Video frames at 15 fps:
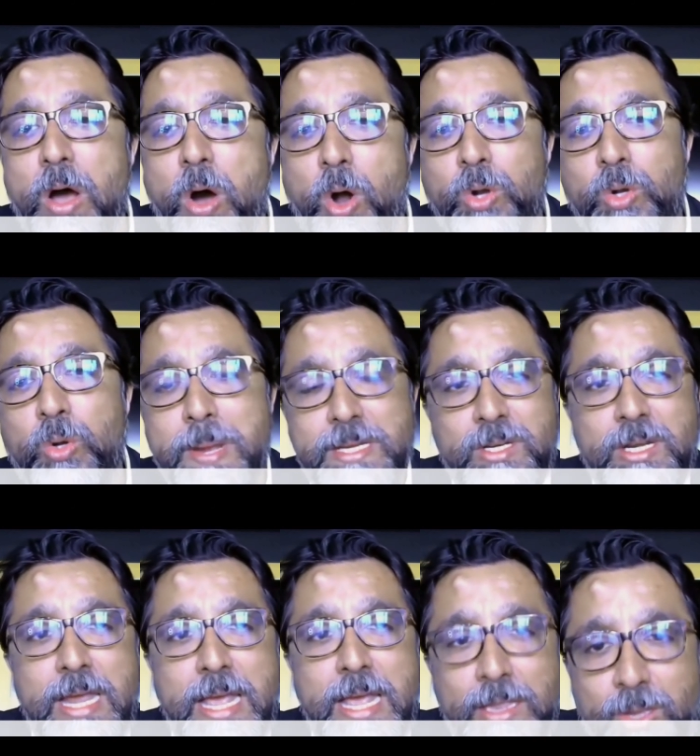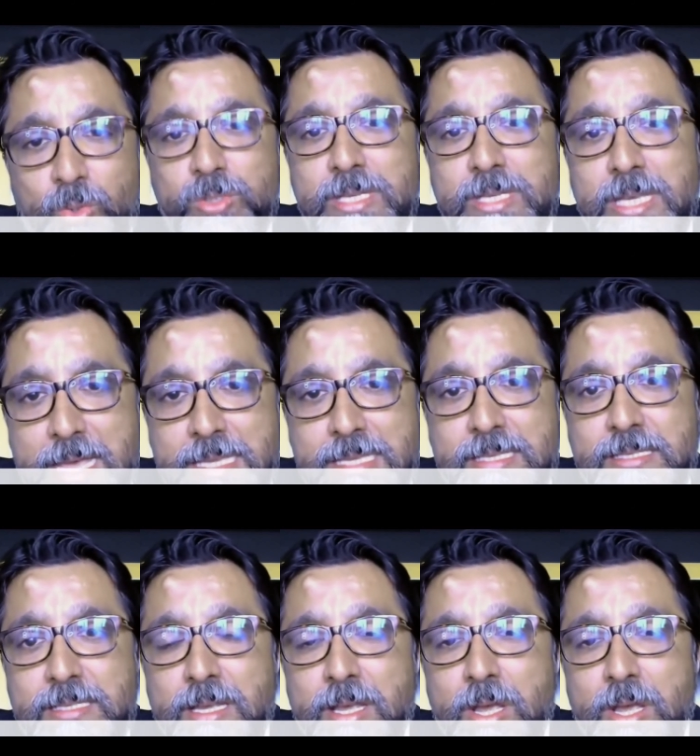automation
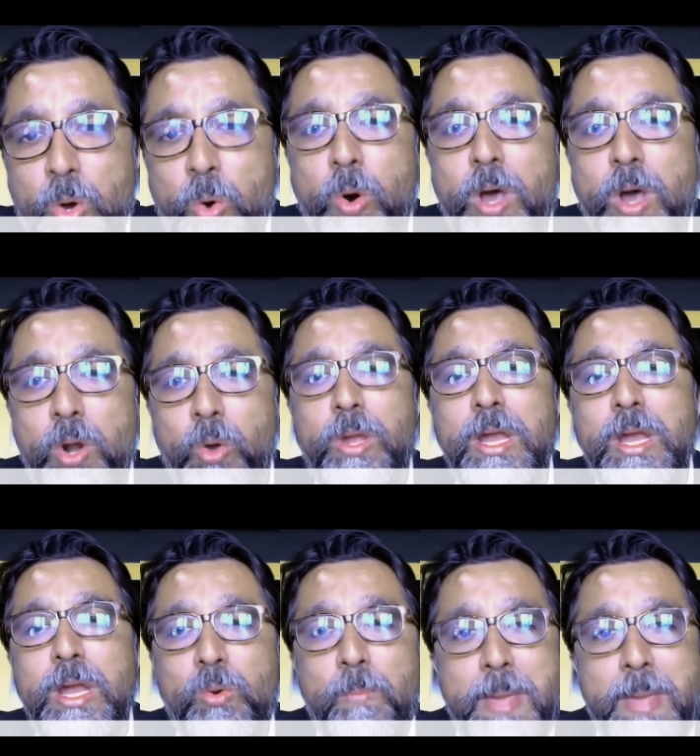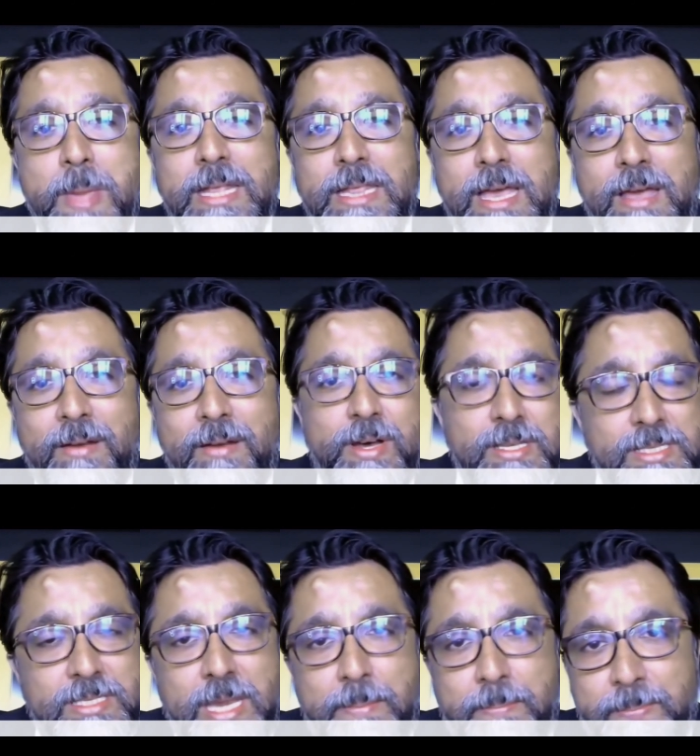enthusiasts who are looking to make their
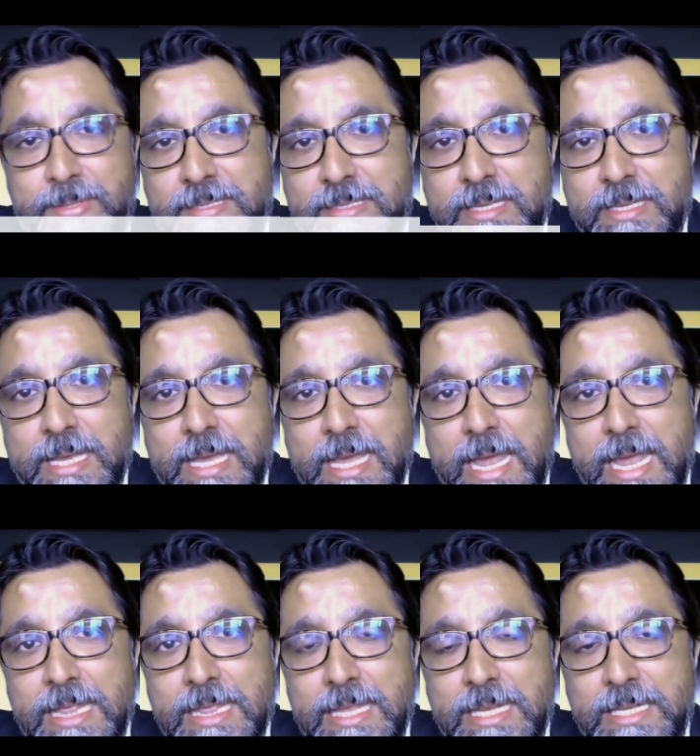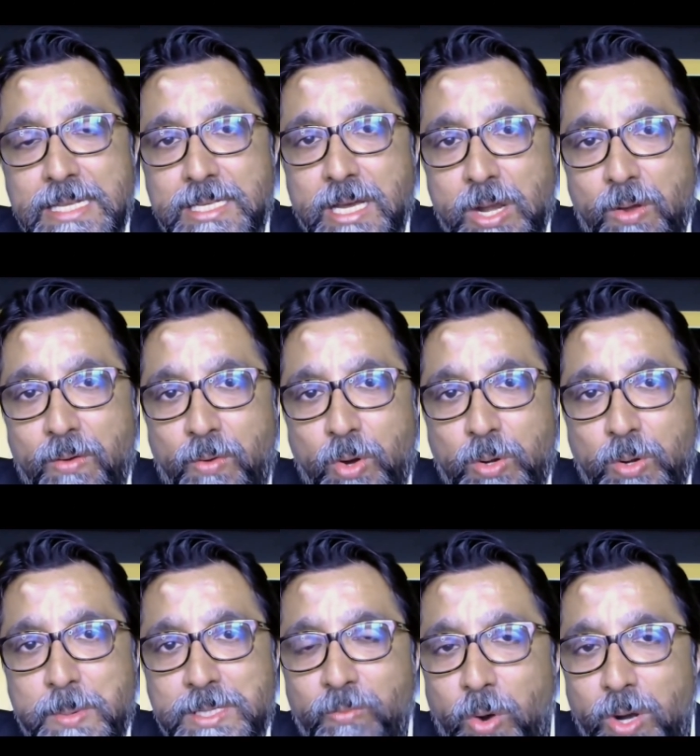first steps in the journey of automation?